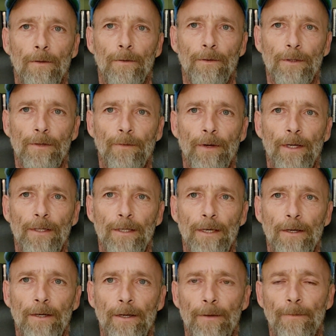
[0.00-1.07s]
Thursday, Friday,
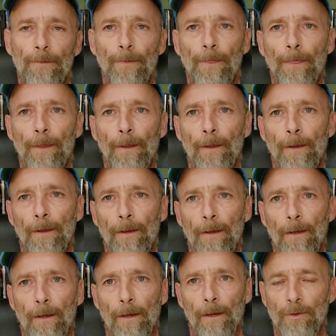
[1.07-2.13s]
Saturday.
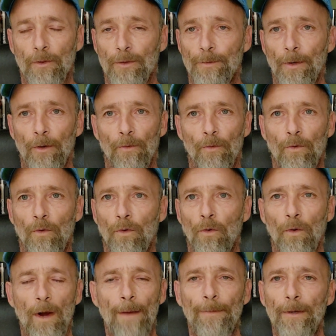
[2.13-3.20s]
So it's been a
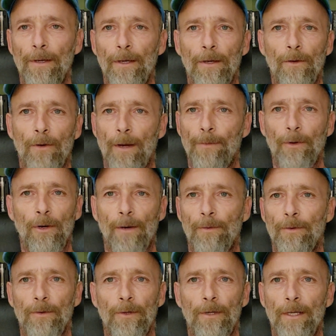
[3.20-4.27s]
crappy
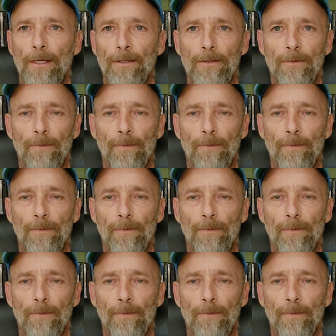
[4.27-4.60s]
3 days.